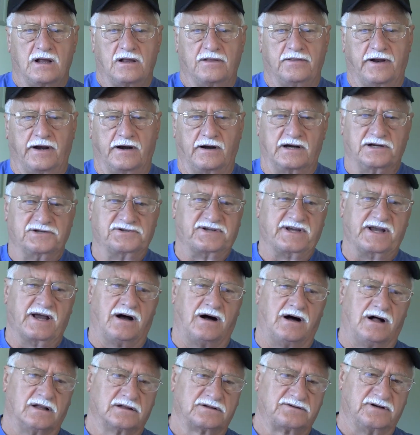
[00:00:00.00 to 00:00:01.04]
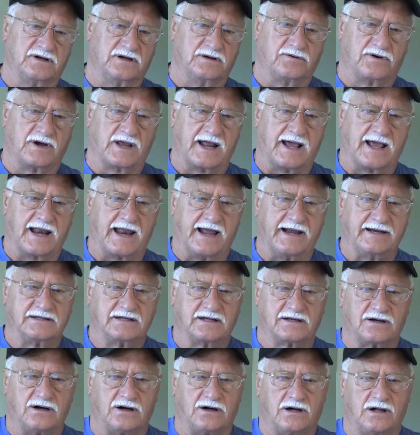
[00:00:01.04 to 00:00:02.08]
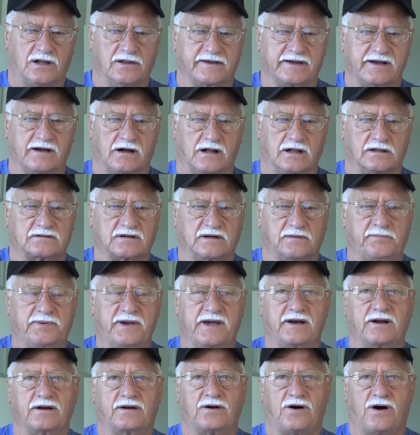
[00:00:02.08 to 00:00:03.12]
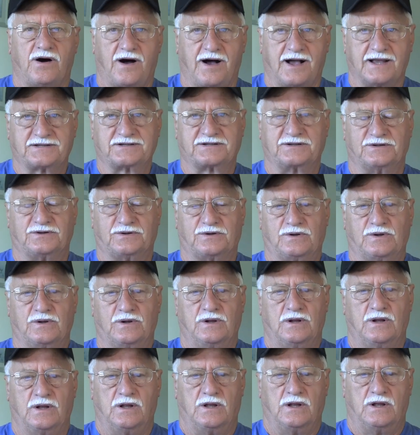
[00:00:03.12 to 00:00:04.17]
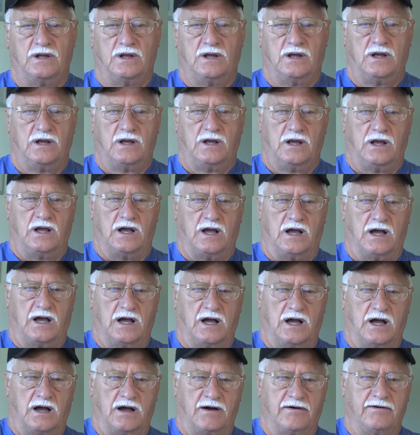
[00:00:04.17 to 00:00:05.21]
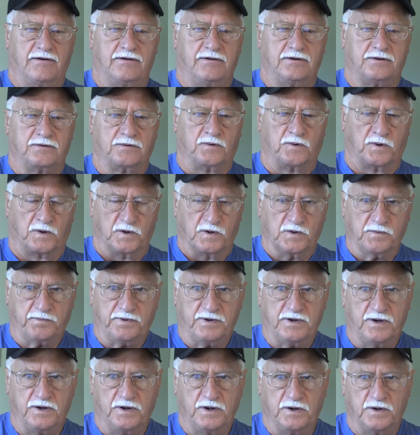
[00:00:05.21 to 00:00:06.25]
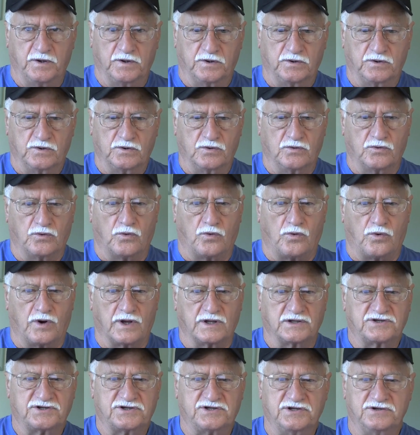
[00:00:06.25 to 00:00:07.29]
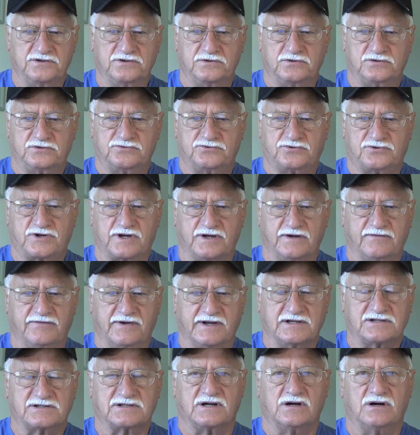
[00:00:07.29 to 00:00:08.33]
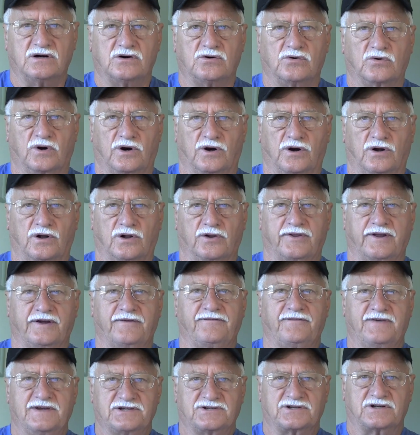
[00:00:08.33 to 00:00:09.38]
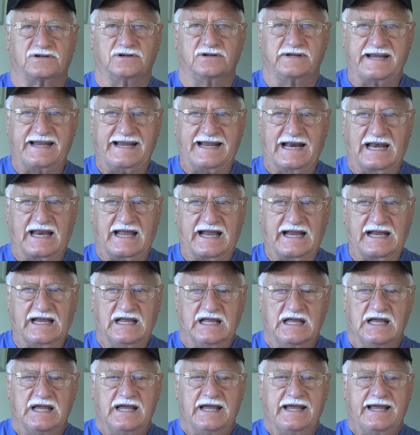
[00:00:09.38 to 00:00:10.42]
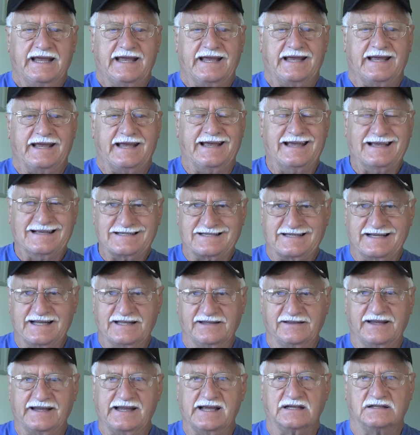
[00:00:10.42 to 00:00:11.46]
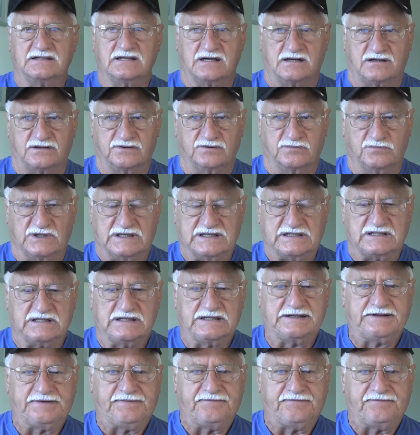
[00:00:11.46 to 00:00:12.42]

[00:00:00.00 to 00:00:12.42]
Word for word: There is the ultra, what I like to call the ultra Pentecostal uh, group who wants to convince the whole world that physical healing is in the atonement.